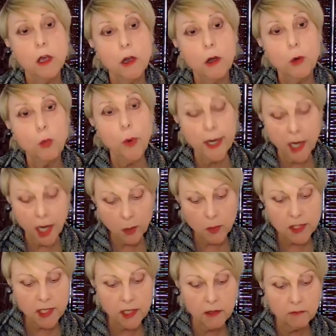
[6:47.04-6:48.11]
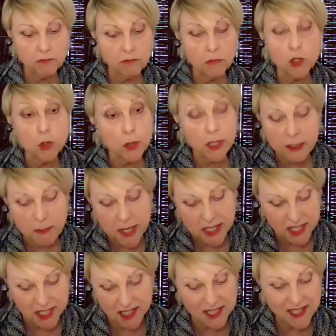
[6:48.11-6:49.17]
When I was a newly
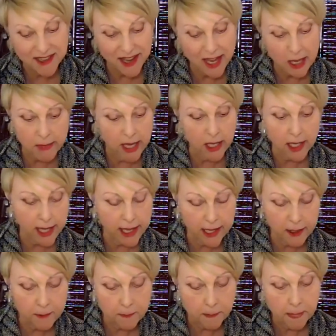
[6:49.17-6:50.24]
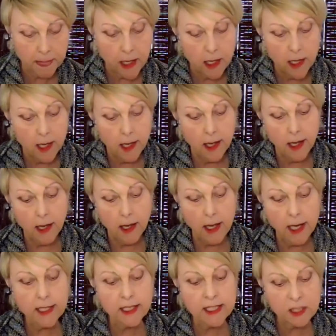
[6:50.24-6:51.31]
minted MLA,
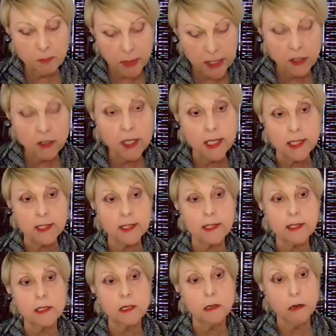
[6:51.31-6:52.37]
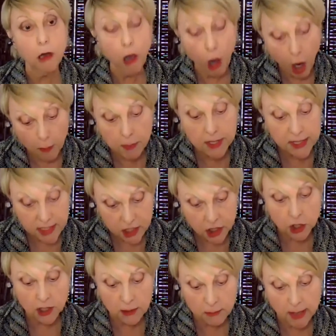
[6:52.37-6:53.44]
an experienced
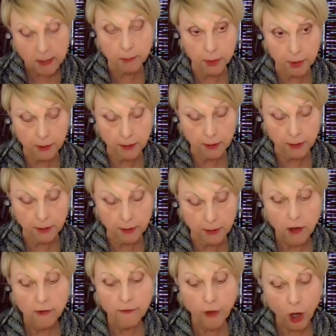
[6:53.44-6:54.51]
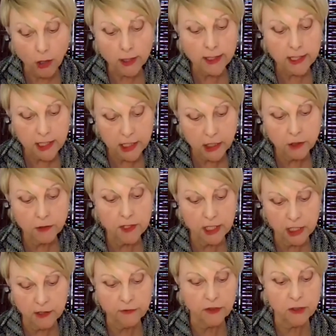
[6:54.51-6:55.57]
opposition member volunteered the
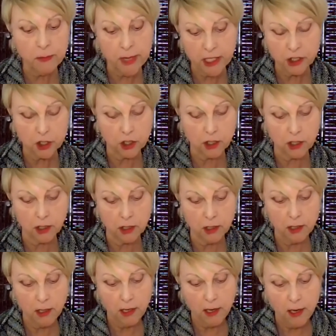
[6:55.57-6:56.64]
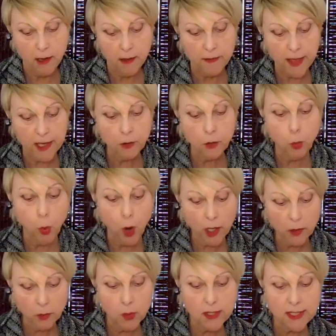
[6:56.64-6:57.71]
information that what
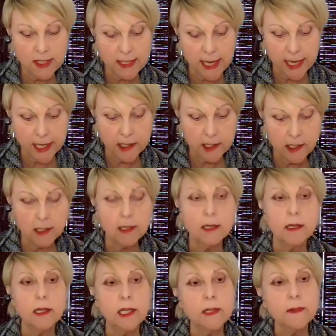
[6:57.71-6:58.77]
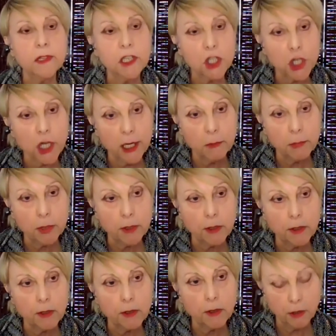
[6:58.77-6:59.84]
was said in the chamber
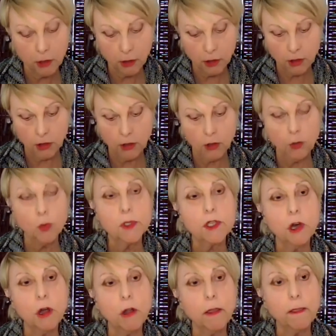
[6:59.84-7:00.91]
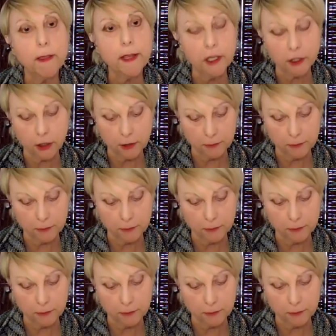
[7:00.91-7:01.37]
was all theater.